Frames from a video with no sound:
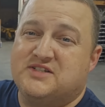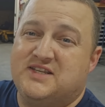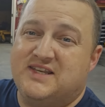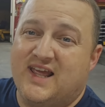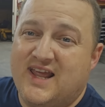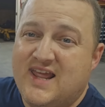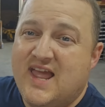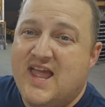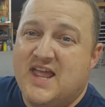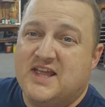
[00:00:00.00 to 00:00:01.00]
Today
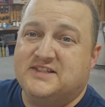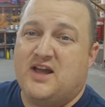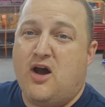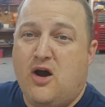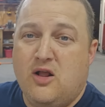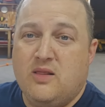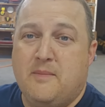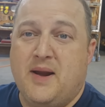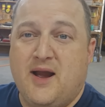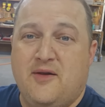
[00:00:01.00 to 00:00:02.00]
is all
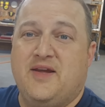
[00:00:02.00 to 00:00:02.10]
about